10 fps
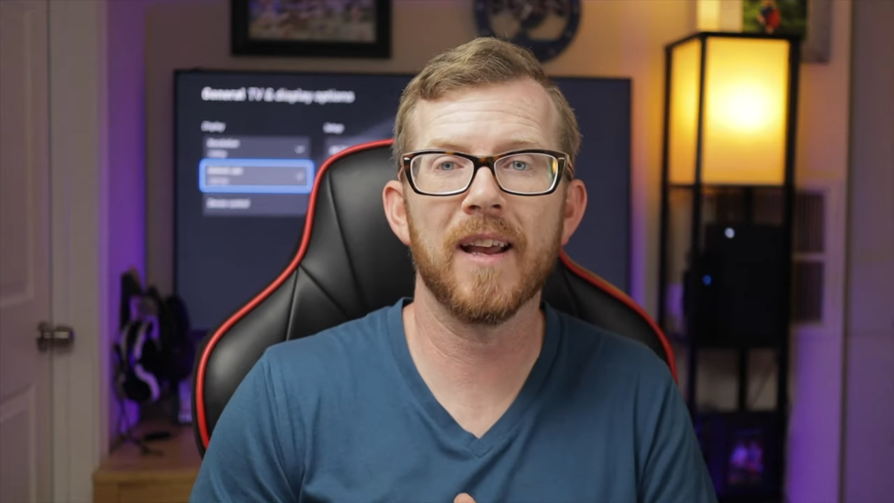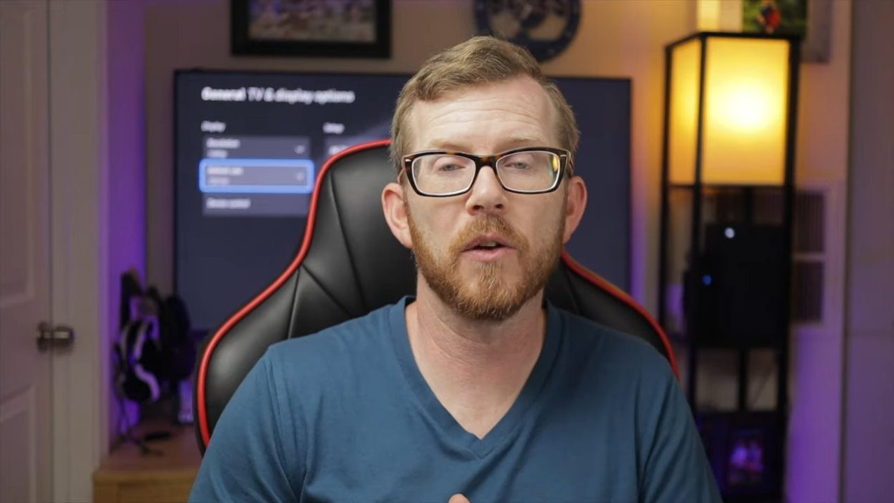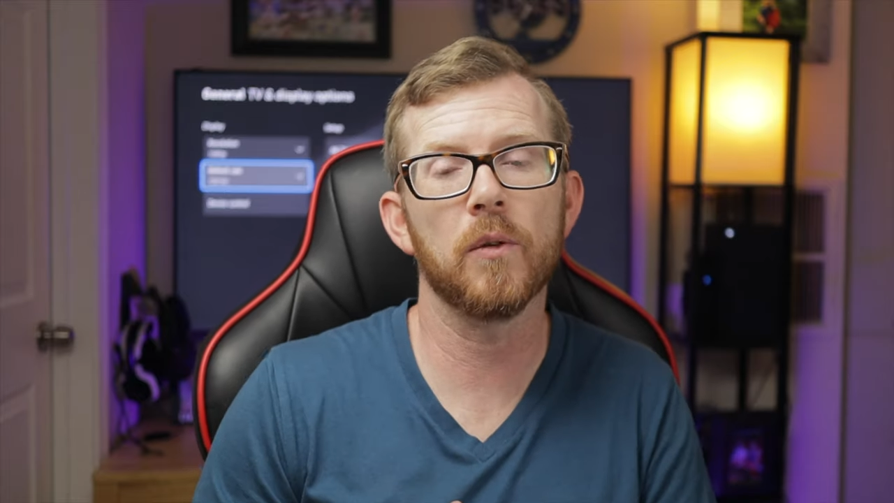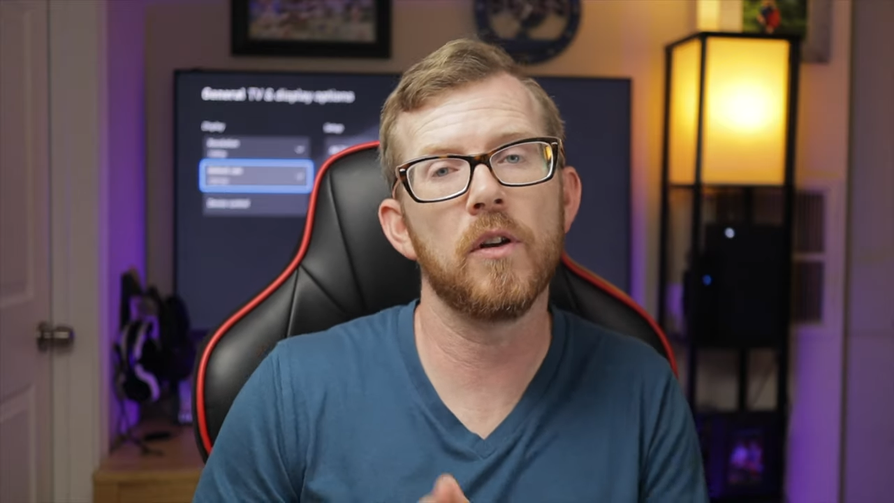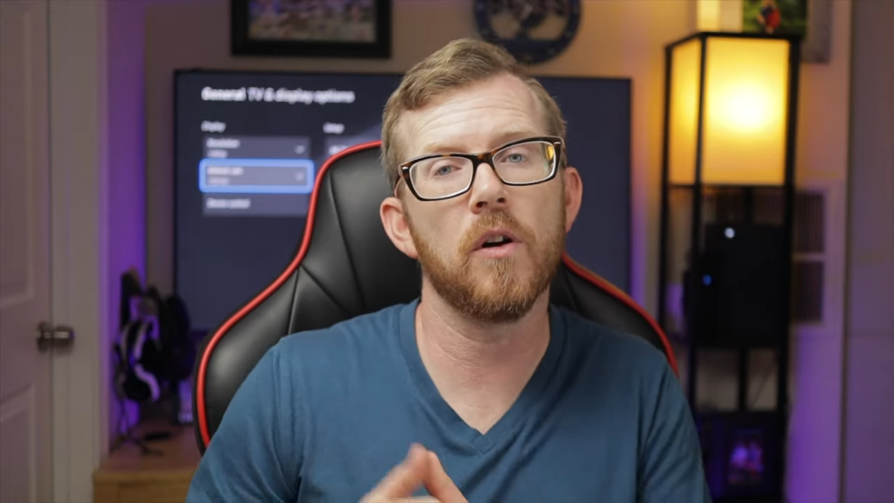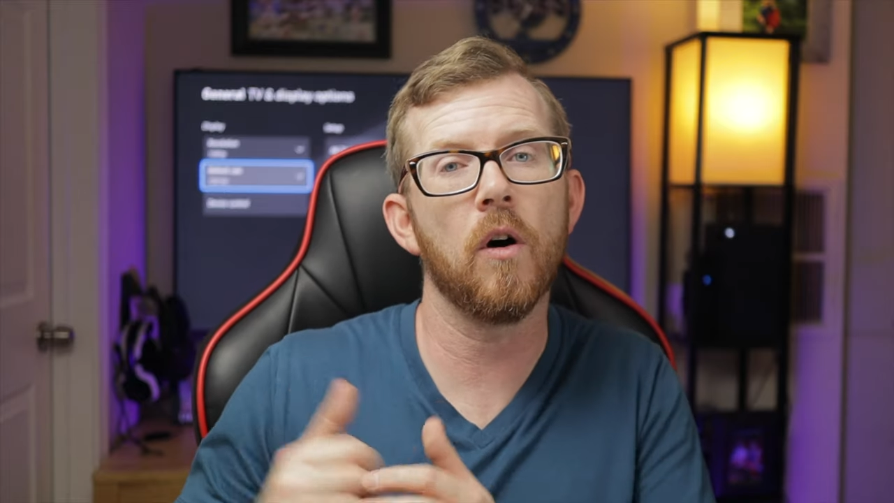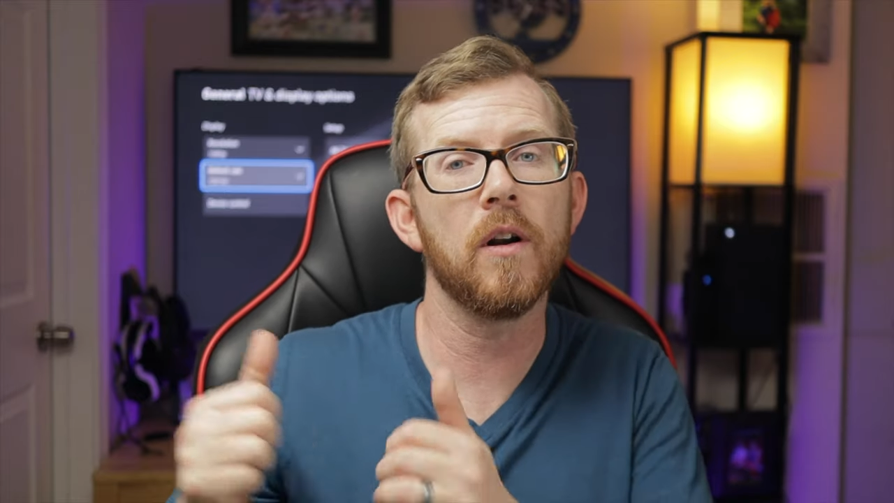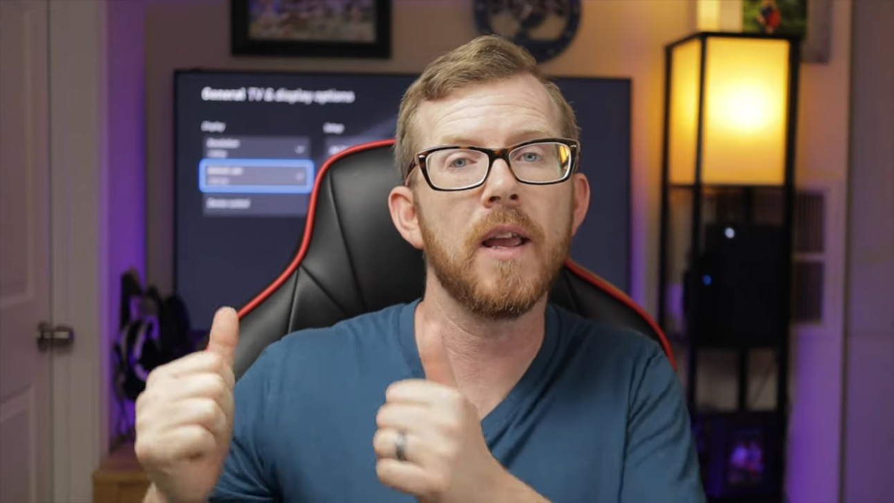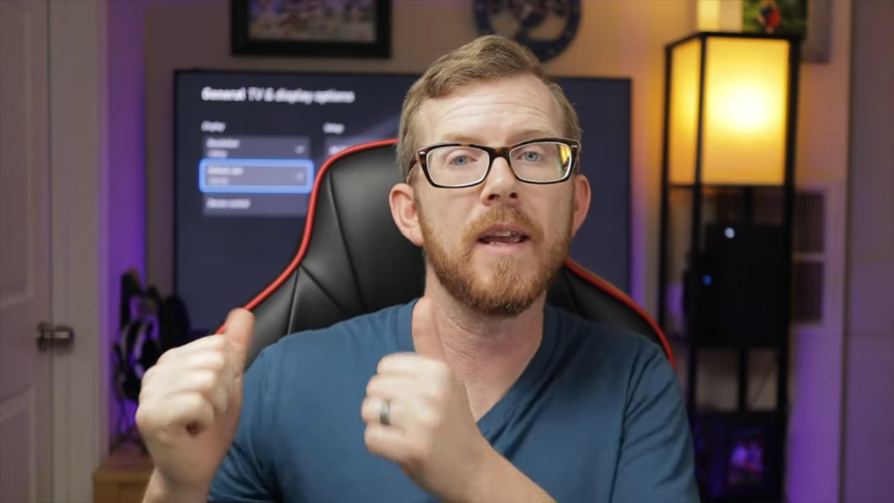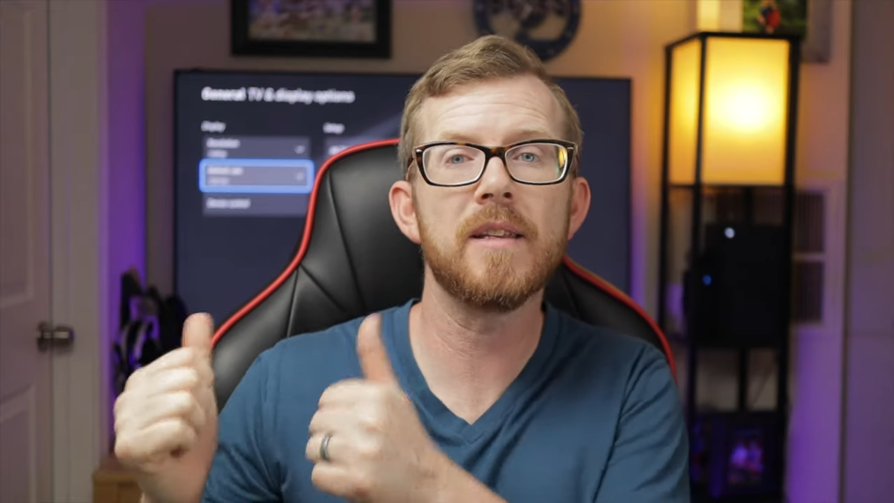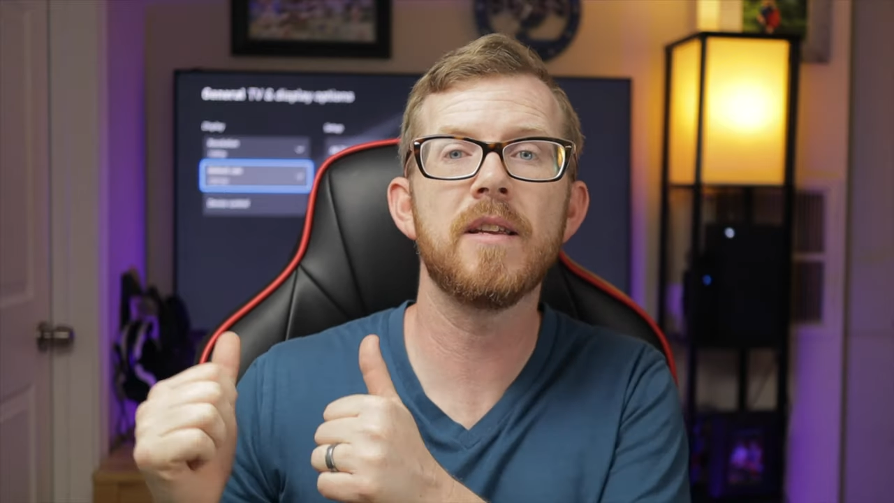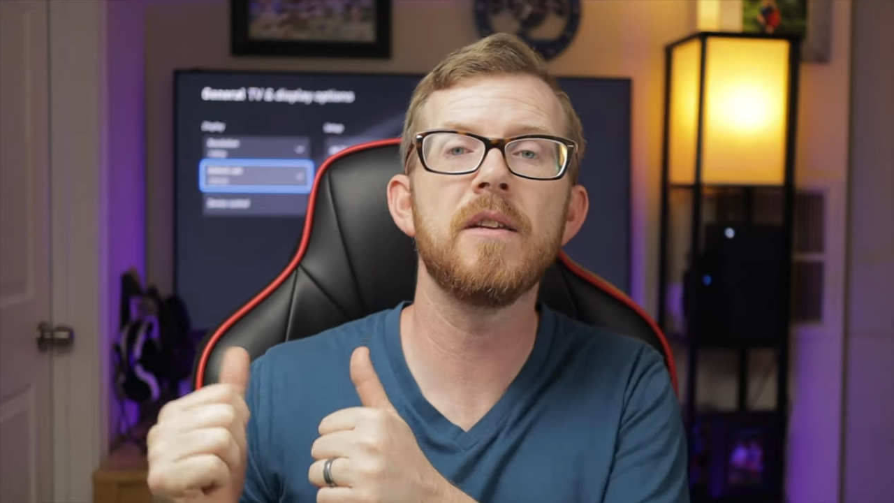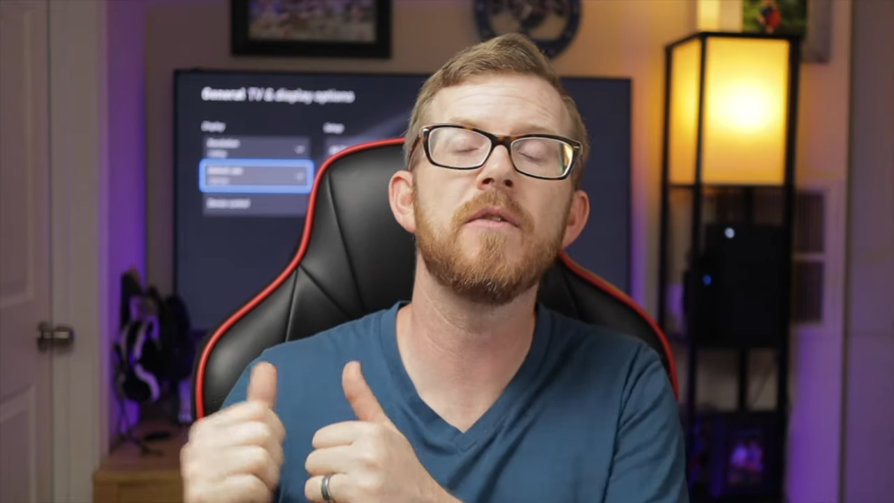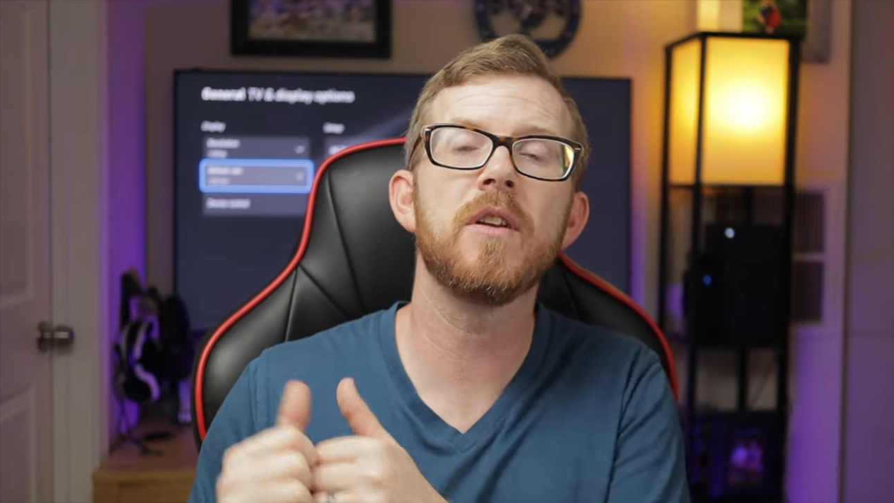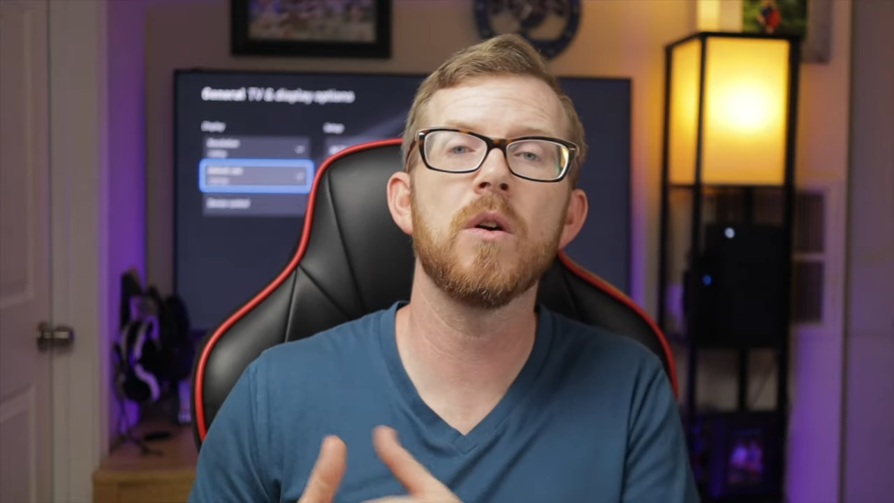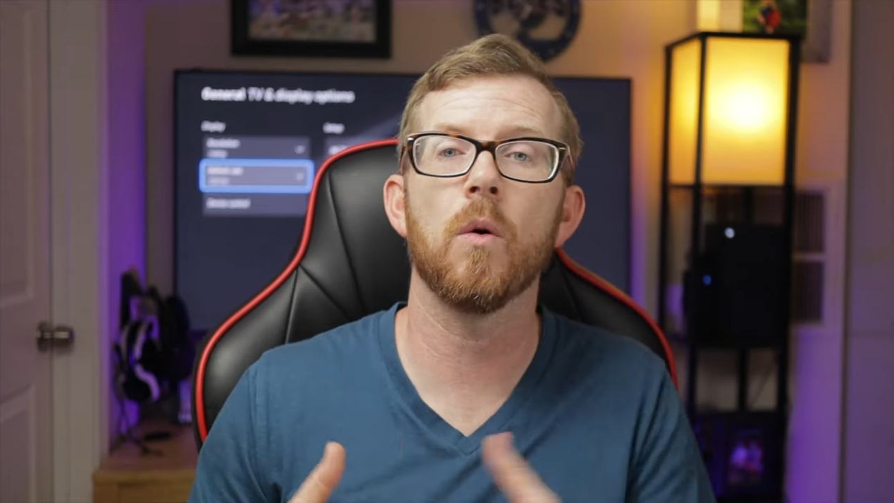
actually on a T V,